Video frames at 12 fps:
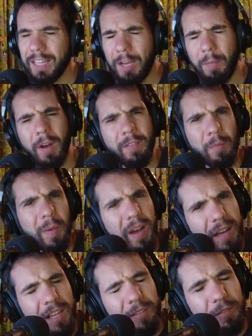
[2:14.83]
am I the
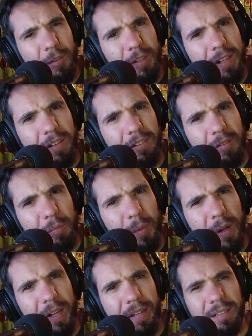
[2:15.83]
market for a custom
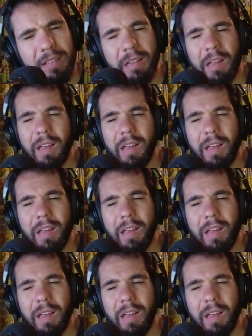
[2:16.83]
plate?